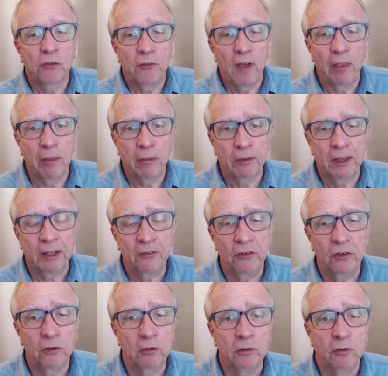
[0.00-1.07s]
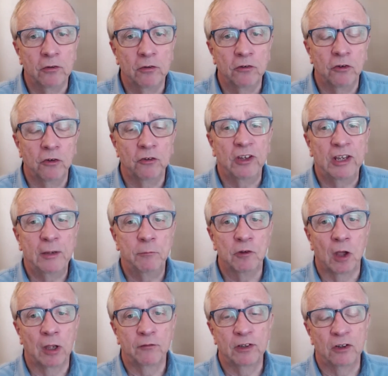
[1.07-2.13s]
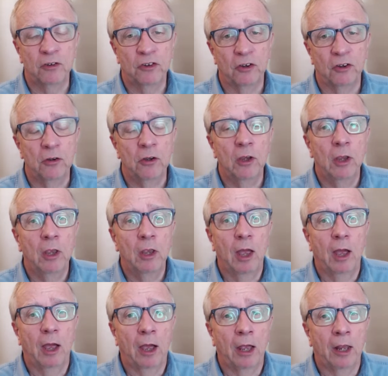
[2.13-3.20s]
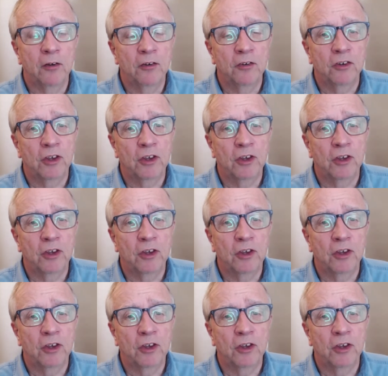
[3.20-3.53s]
of other things you can do a deep dive into. And